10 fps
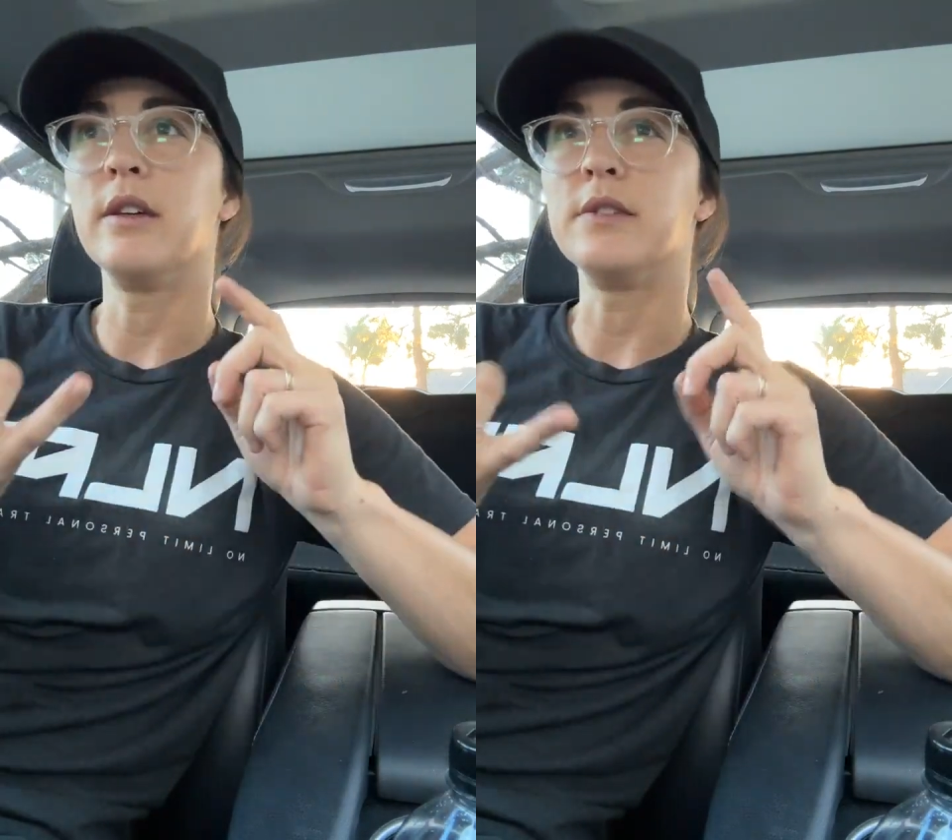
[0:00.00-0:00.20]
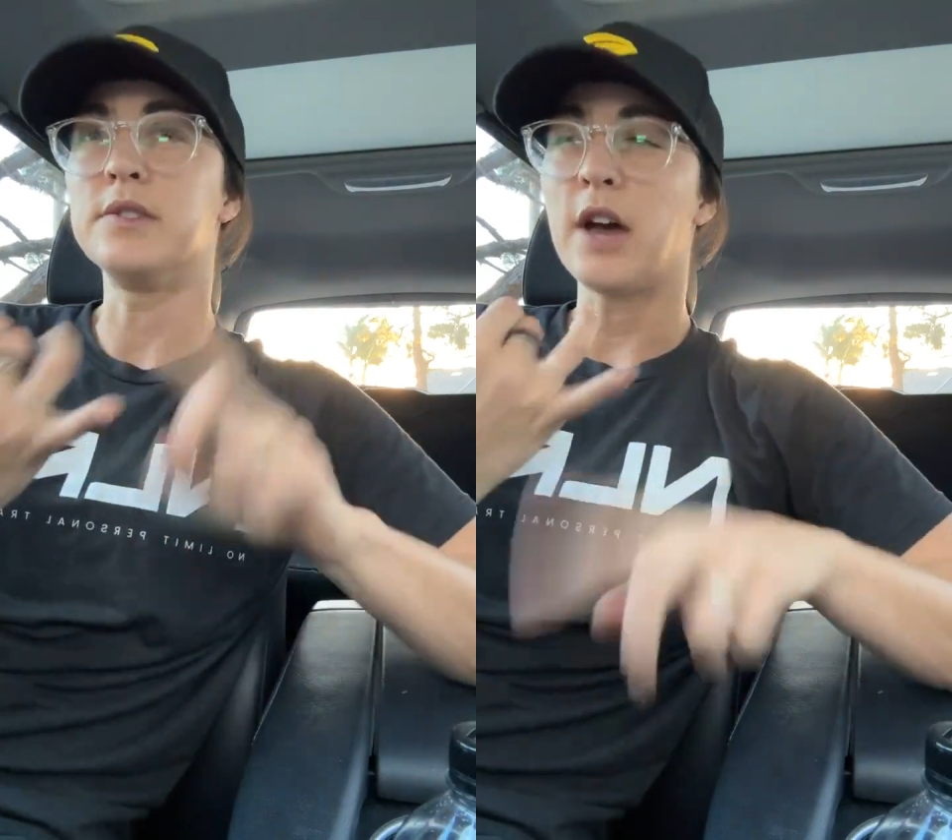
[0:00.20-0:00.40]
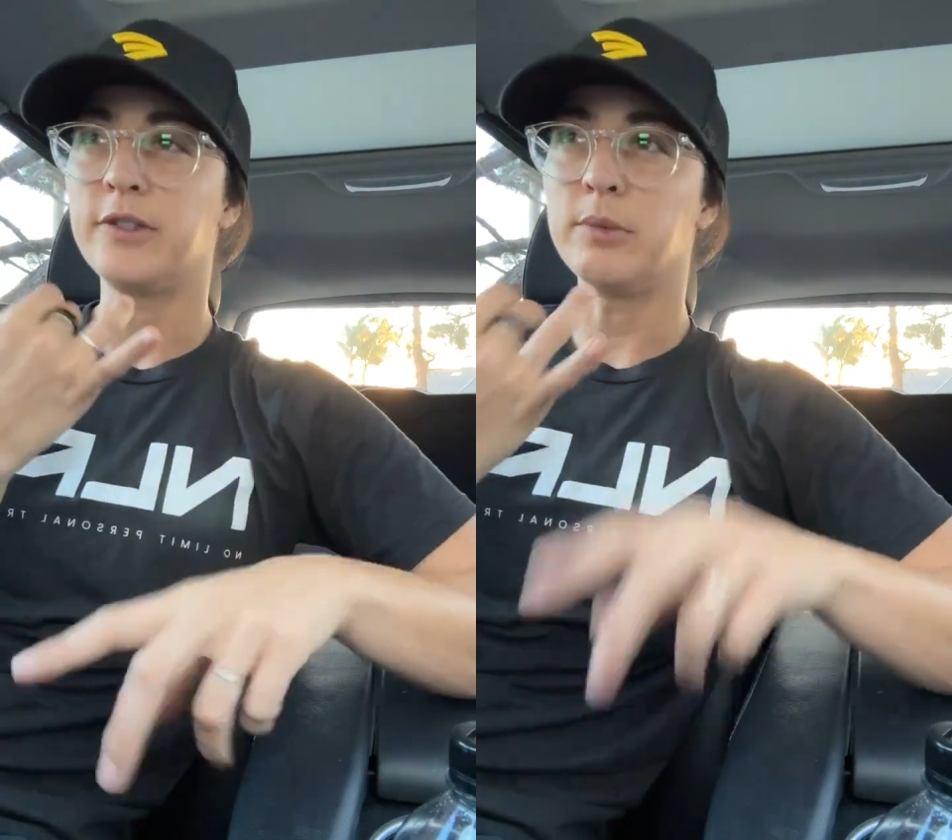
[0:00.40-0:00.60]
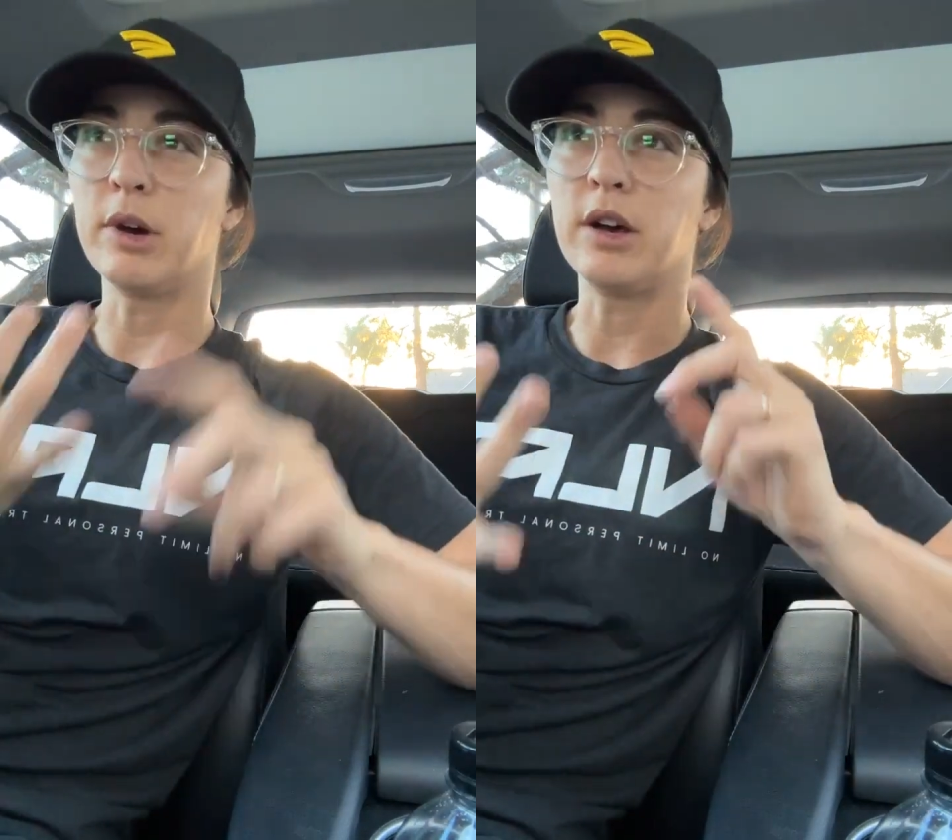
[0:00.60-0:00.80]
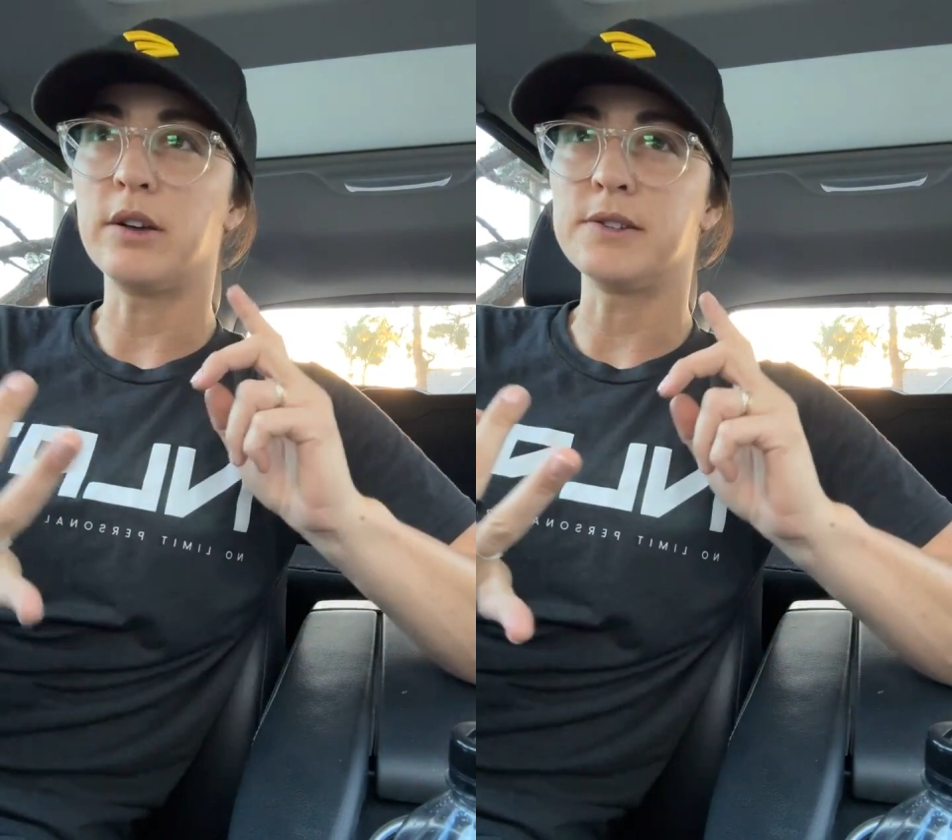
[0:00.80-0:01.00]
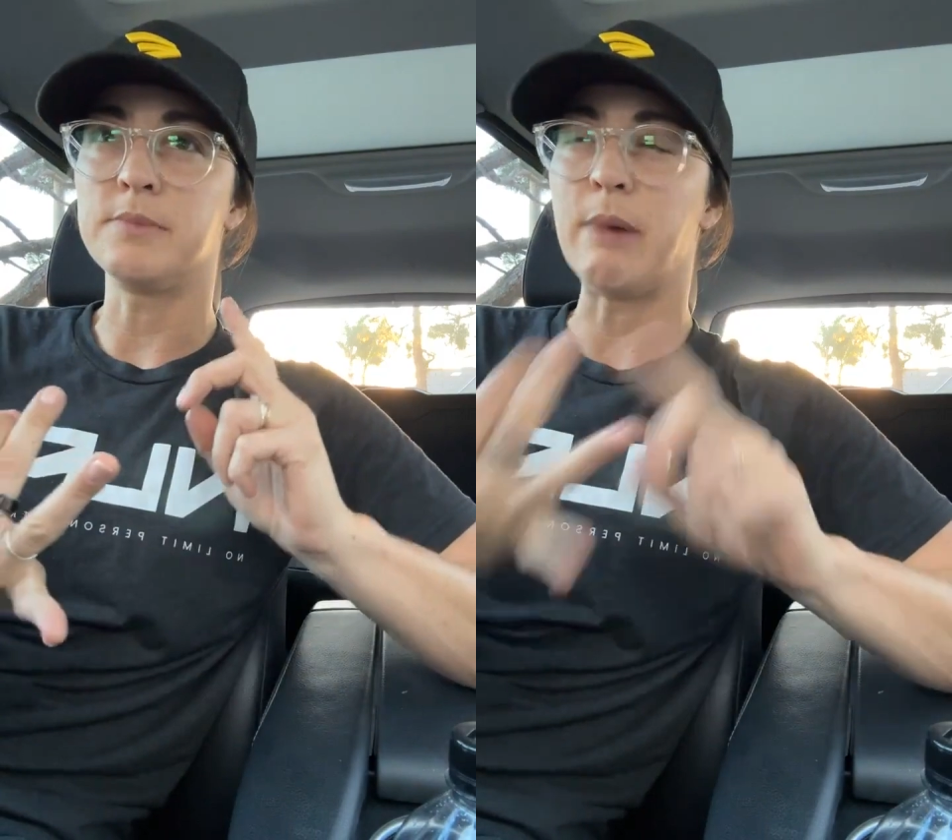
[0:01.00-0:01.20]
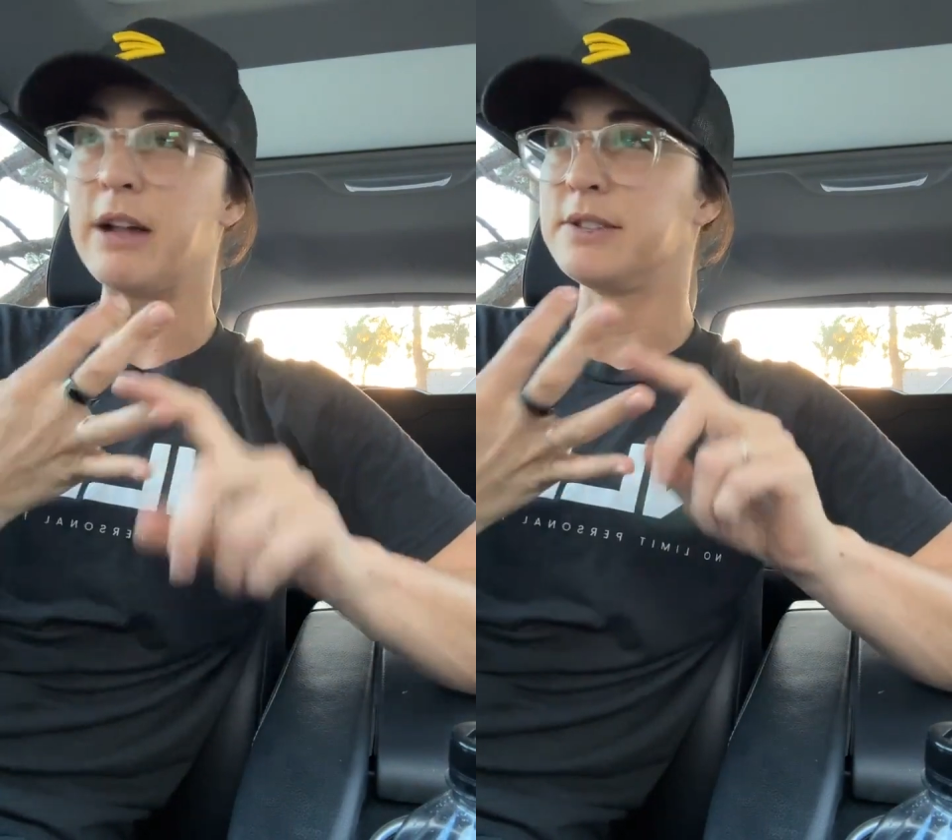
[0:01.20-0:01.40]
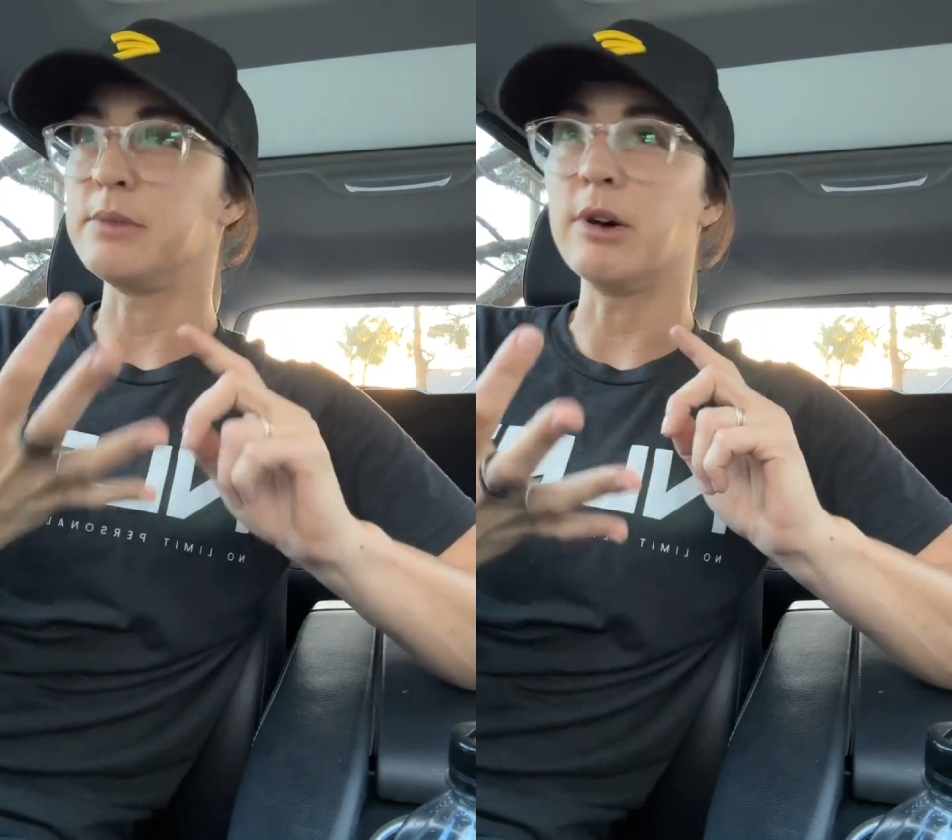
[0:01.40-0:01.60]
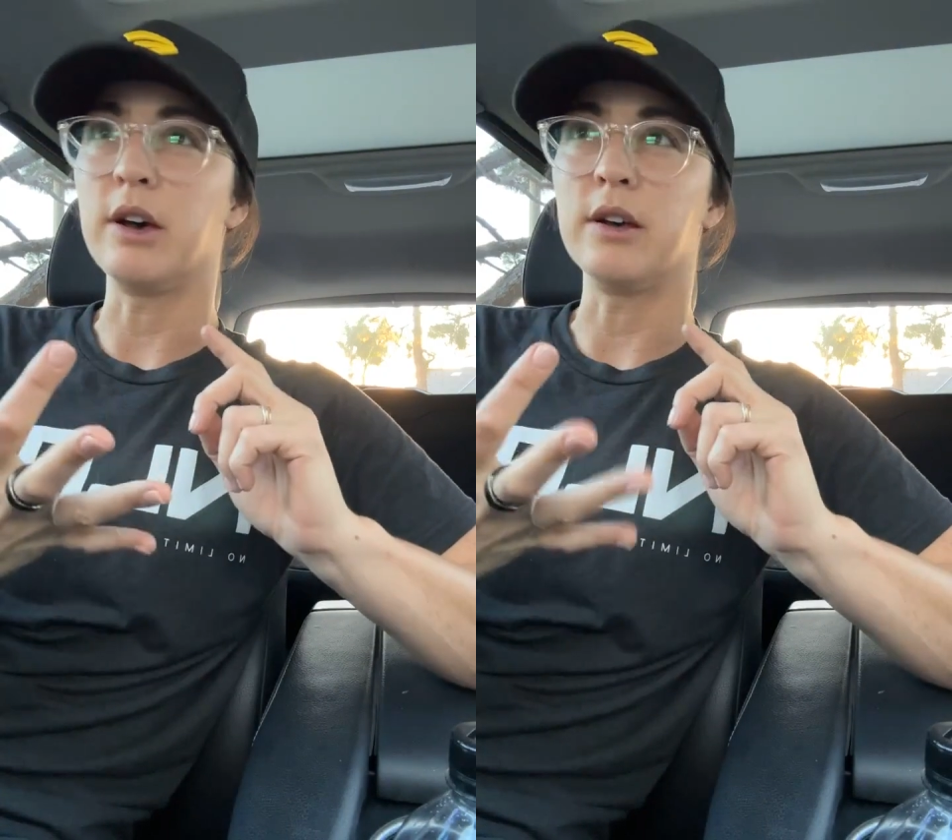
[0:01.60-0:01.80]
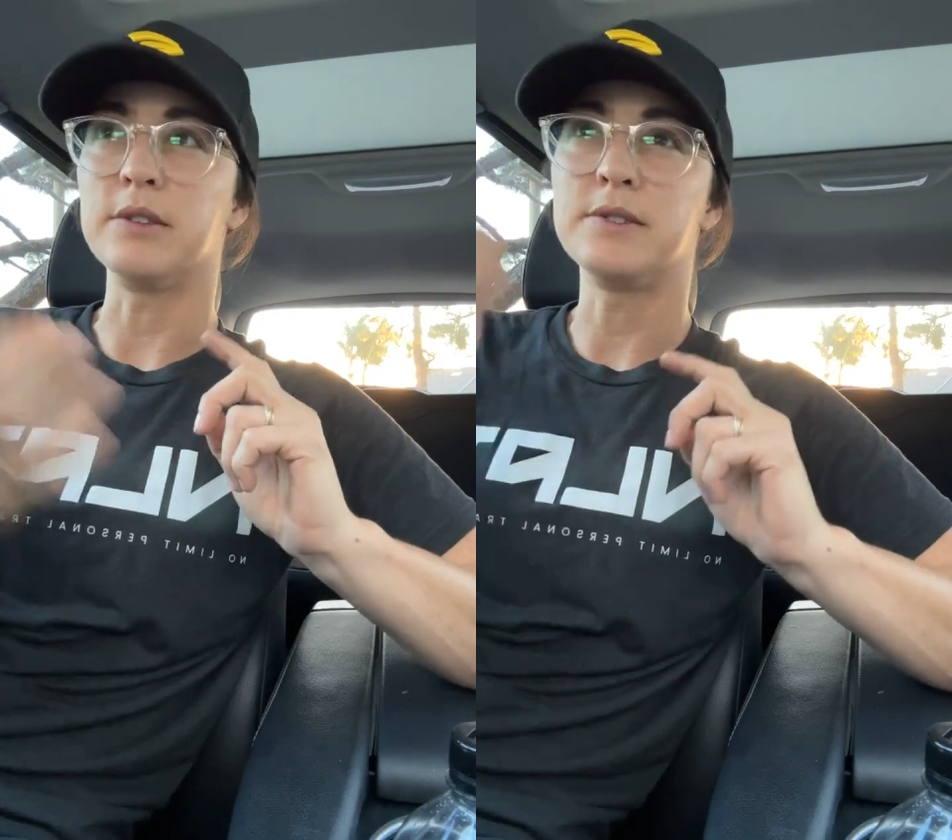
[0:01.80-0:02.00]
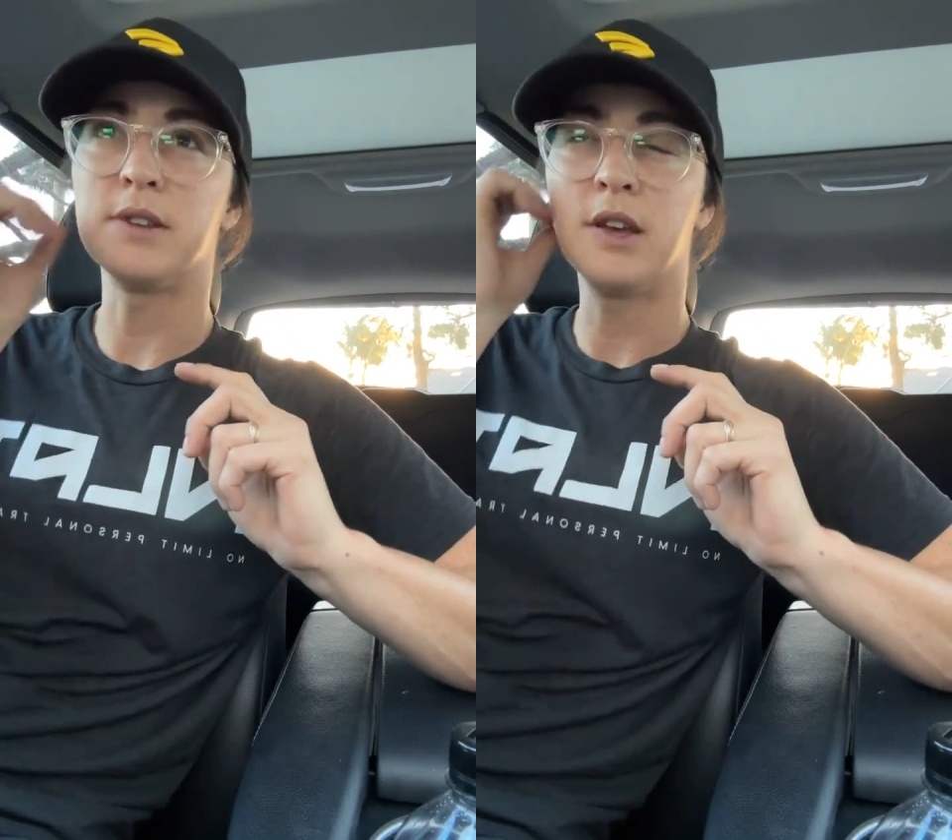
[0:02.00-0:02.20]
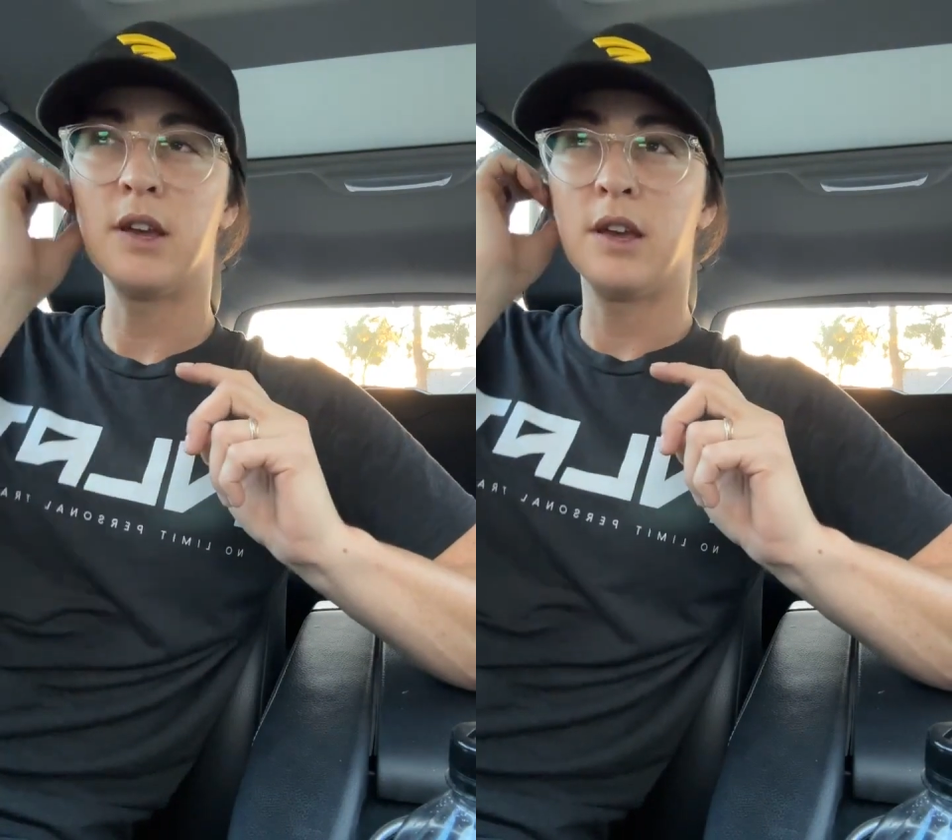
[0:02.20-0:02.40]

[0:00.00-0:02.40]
softy balls, bouncy balls,